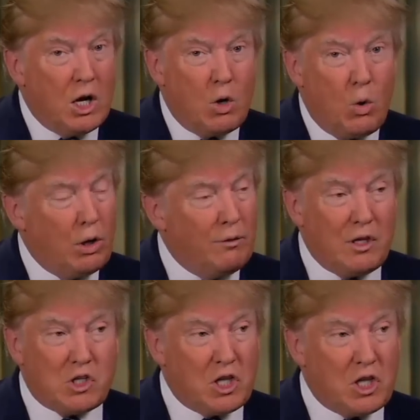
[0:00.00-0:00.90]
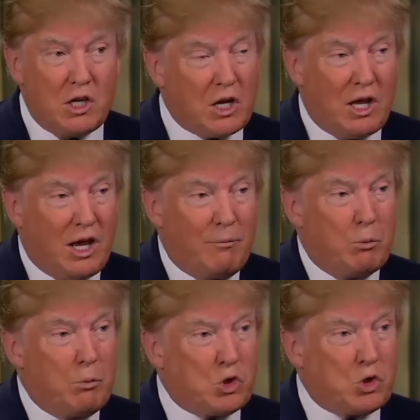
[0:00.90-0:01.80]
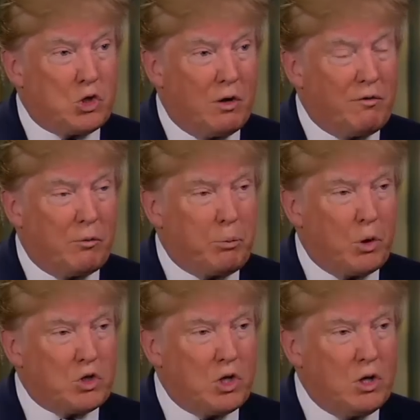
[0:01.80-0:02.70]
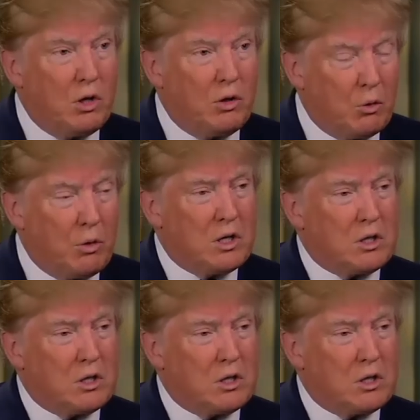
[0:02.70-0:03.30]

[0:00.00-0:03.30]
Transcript: all of these things, I think I'm the most conservative person there is.